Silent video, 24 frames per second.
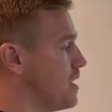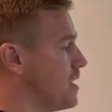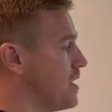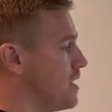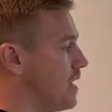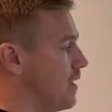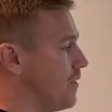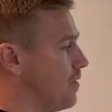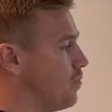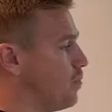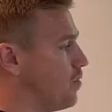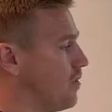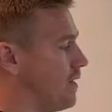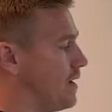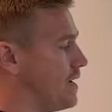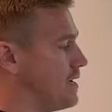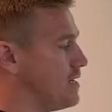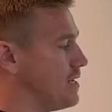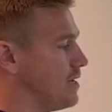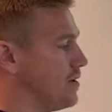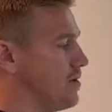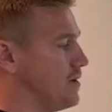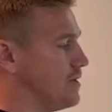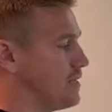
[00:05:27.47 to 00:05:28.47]
And what they
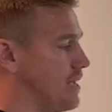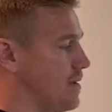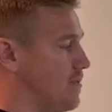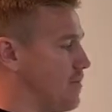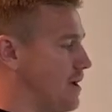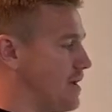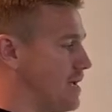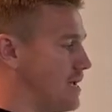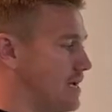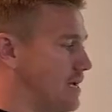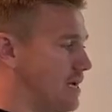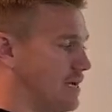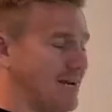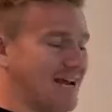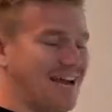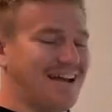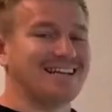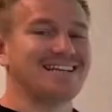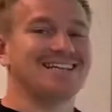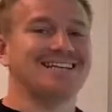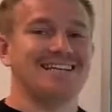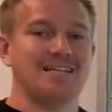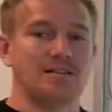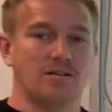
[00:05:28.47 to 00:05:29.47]
do is they make an
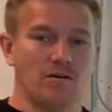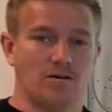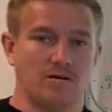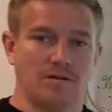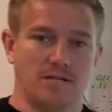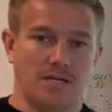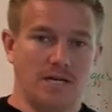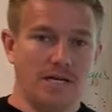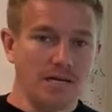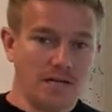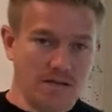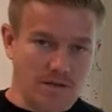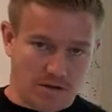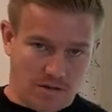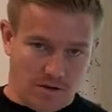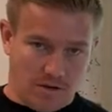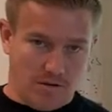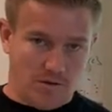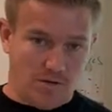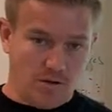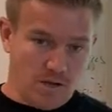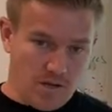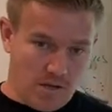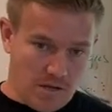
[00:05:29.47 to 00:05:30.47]
antitoxin
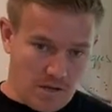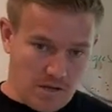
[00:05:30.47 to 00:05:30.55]
to